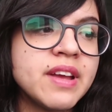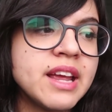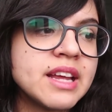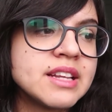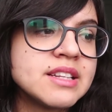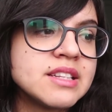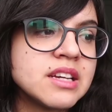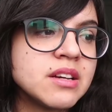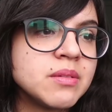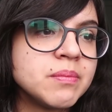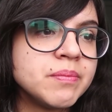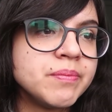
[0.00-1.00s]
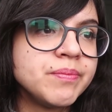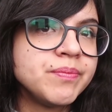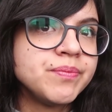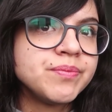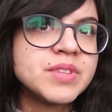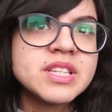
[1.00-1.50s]
and
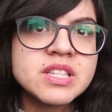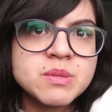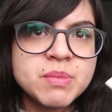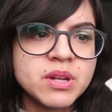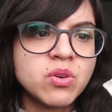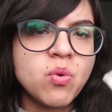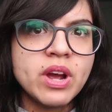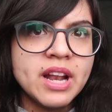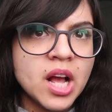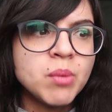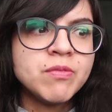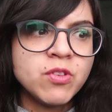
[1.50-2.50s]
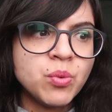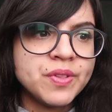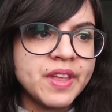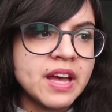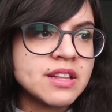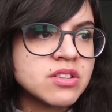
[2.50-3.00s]
this has been quite helpful
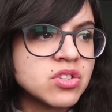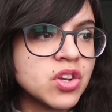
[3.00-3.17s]
with that.